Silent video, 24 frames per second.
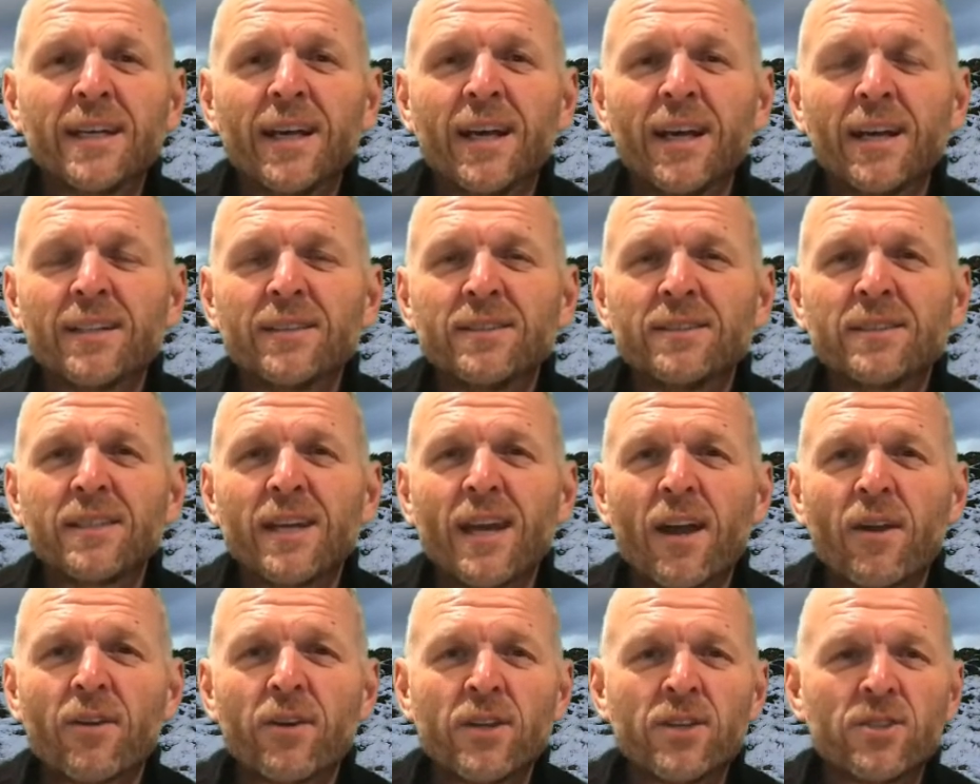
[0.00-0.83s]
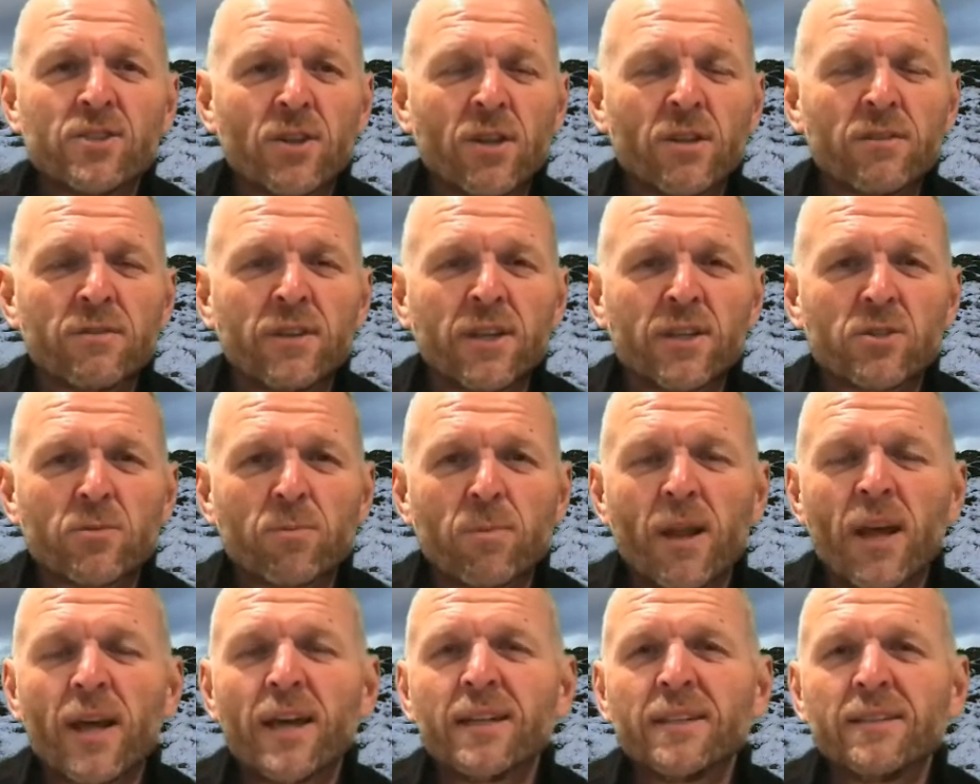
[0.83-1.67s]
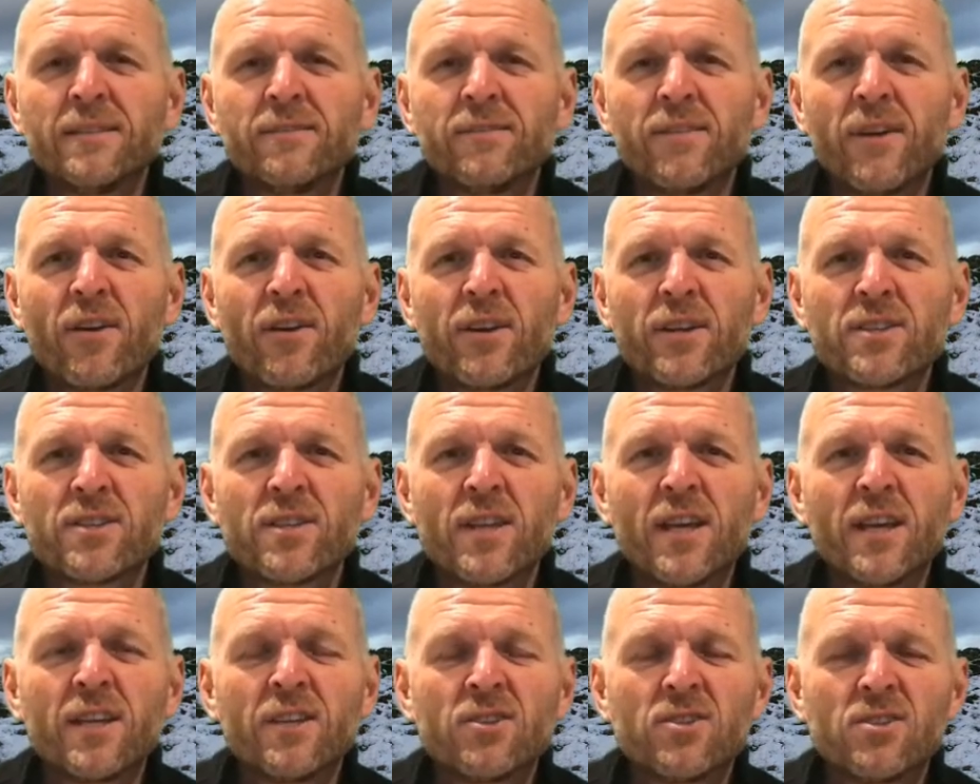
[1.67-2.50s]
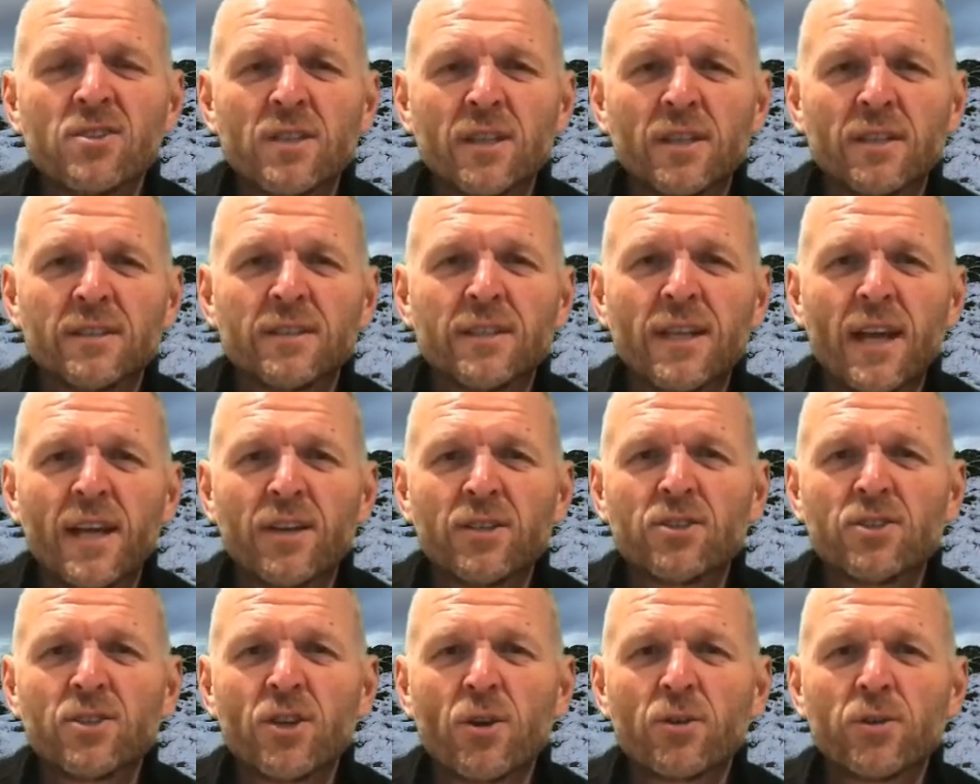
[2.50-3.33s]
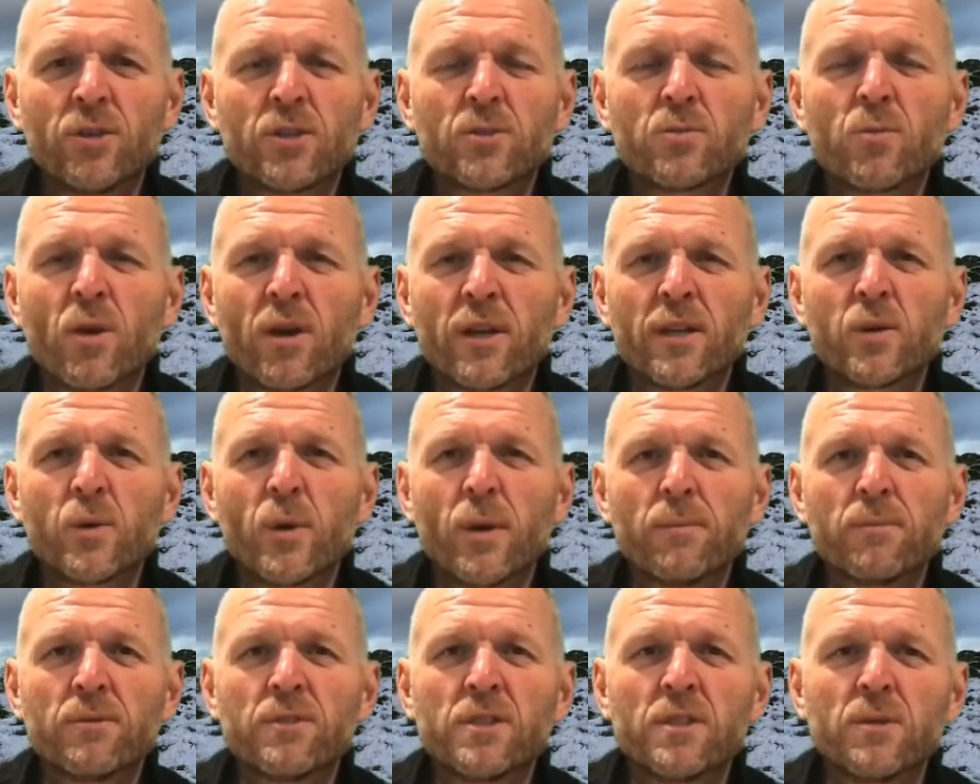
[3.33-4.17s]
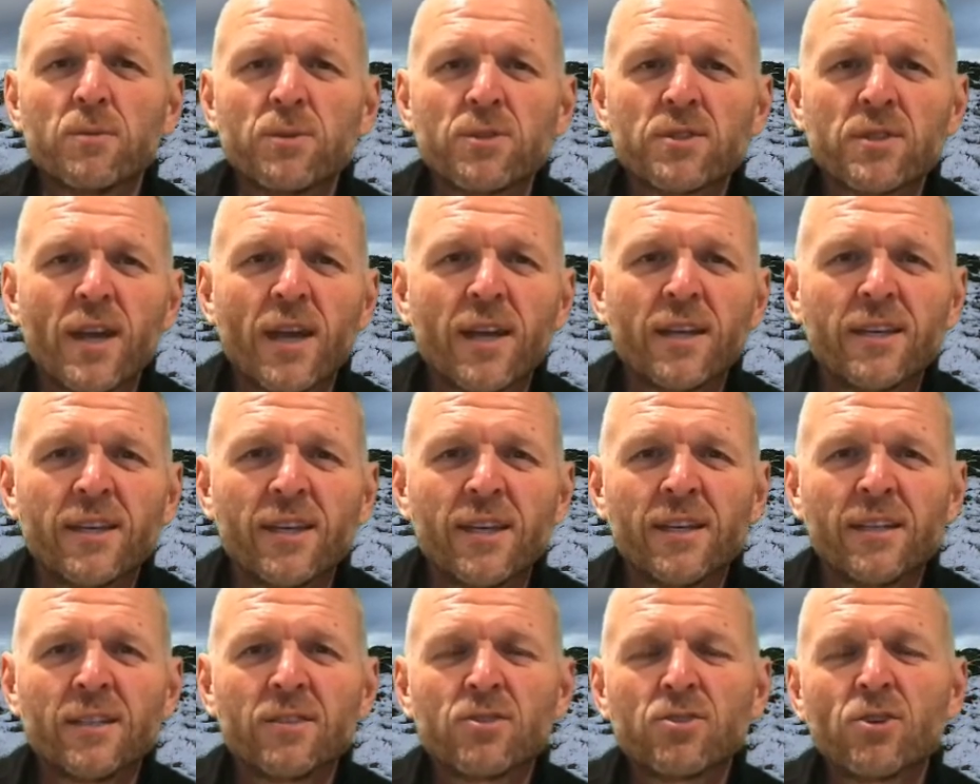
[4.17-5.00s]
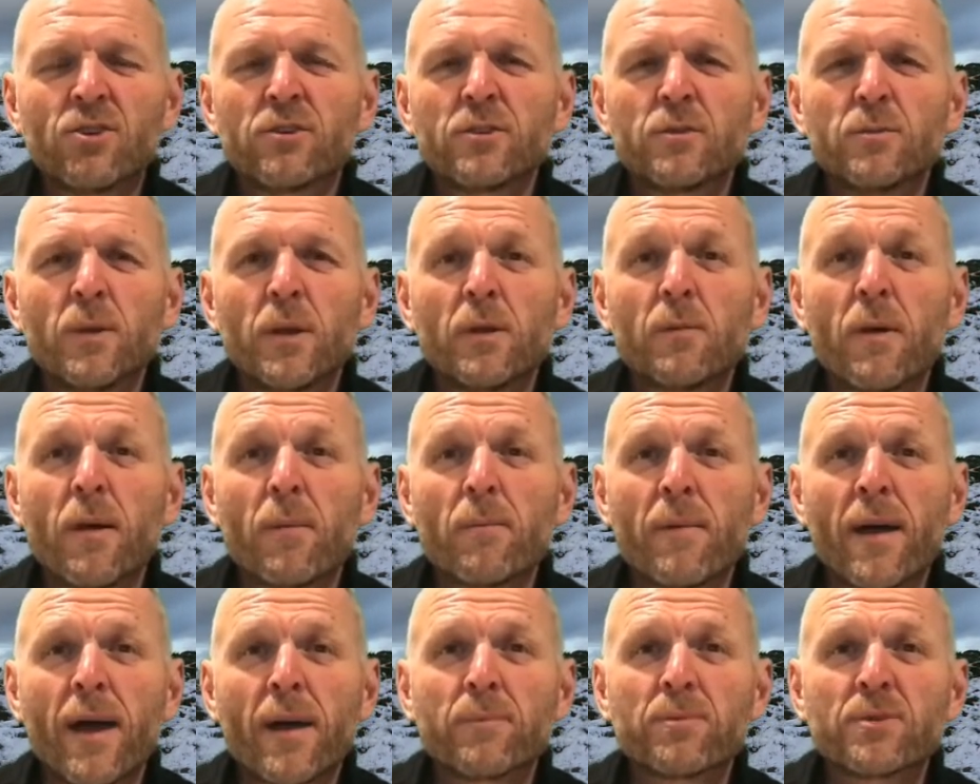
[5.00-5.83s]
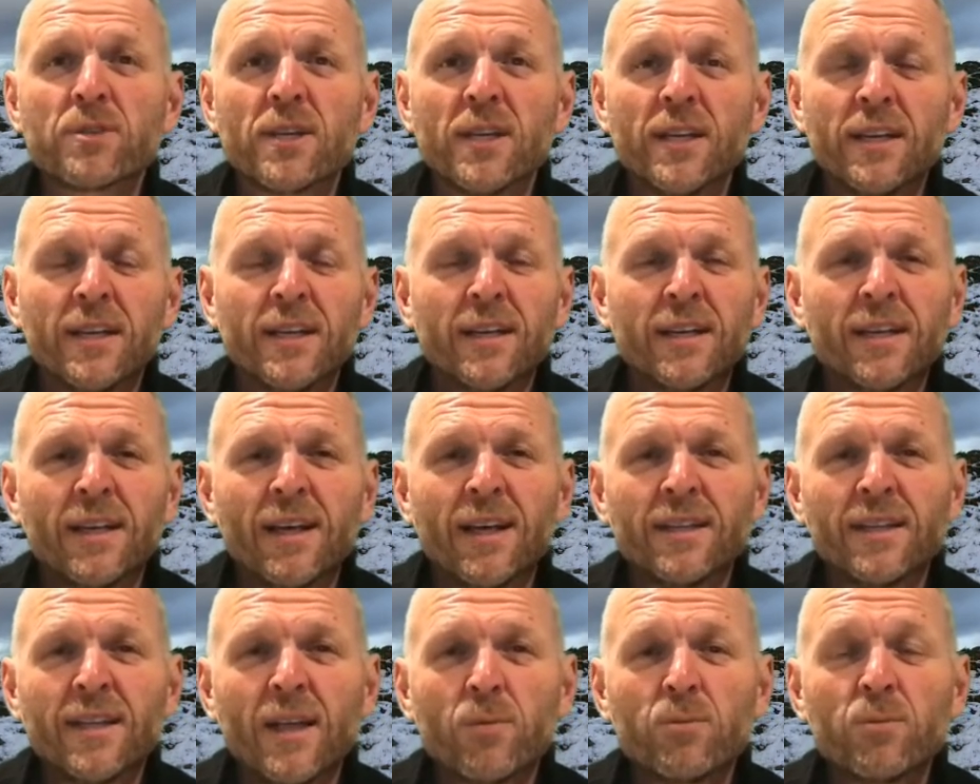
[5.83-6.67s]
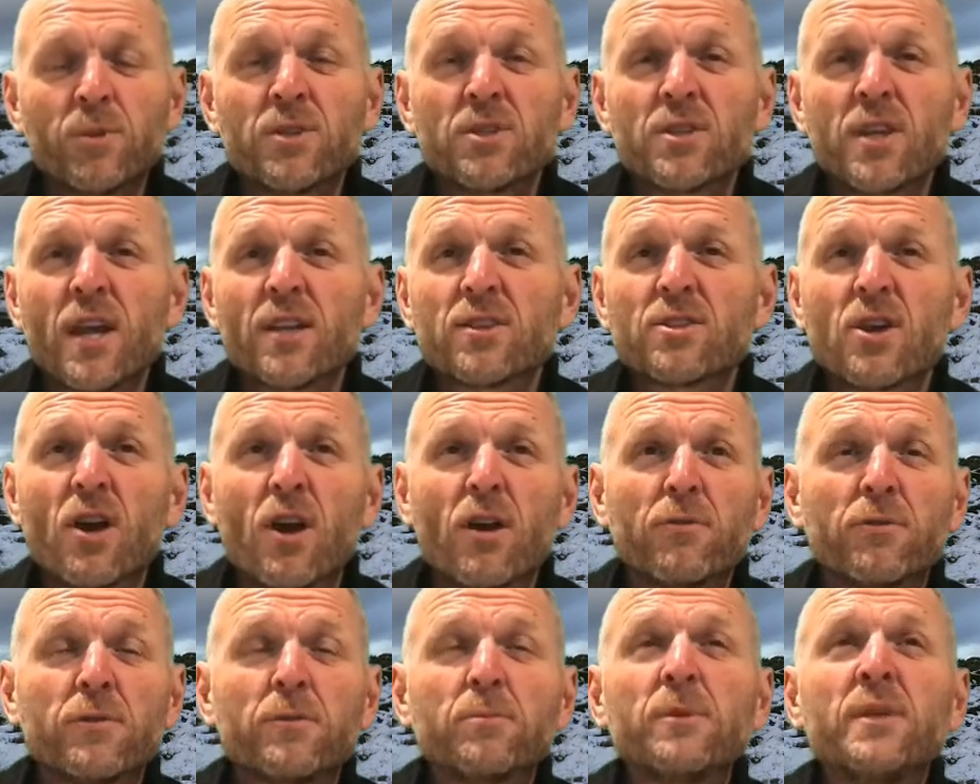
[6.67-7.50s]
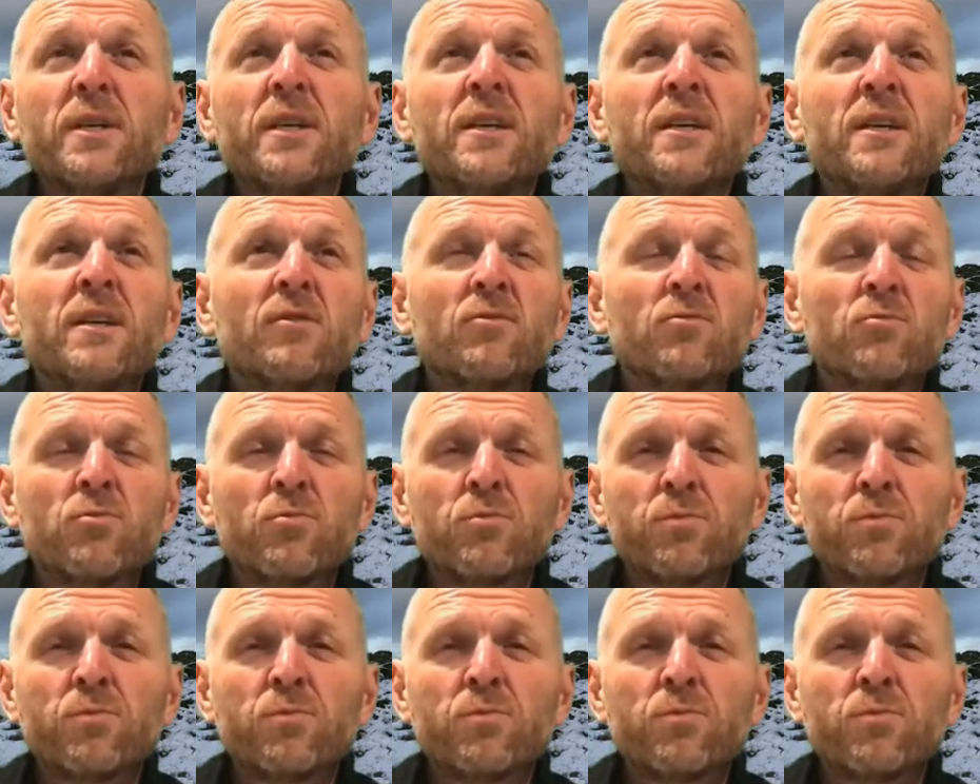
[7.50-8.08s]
and Gary sort of explained various things and showed us what equipment he was taking and talked a bit about maps, and then we set off and we